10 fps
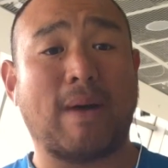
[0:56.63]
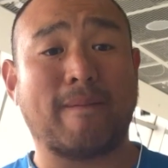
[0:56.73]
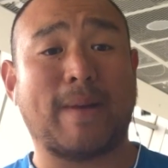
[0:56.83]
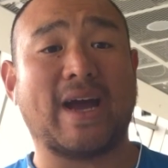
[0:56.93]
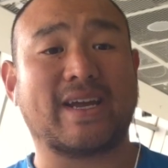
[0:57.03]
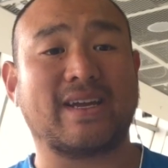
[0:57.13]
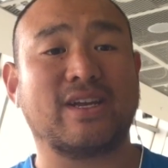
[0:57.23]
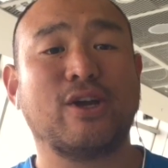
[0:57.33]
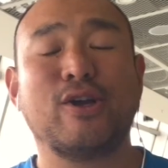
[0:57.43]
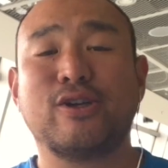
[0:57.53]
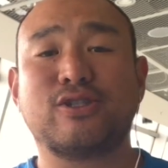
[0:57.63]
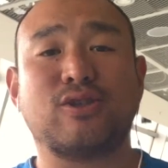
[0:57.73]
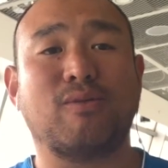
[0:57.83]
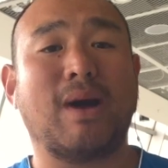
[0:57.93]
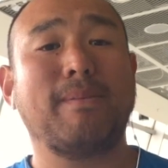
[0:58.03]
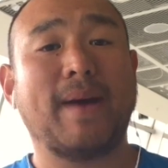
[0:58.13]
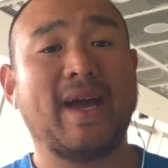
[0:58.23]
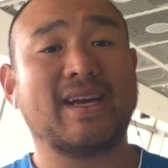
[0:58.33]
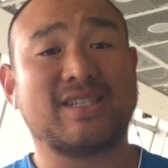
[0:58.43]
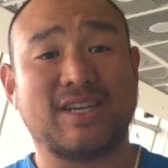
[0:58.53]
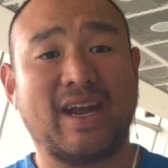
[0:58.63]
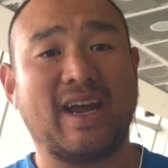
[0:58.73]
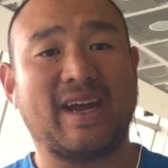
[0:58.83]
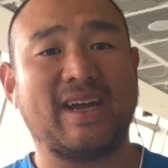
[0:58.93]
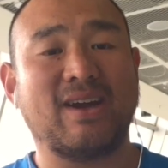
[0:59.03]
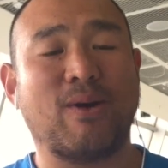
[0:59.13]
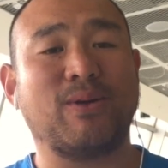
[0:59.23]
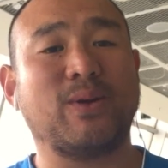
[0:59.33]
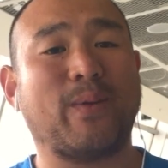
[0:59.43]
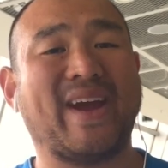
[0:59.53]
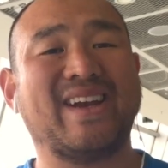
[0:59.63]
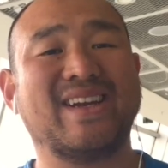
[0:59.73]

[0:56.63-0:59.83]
packing. So my bag today only weighed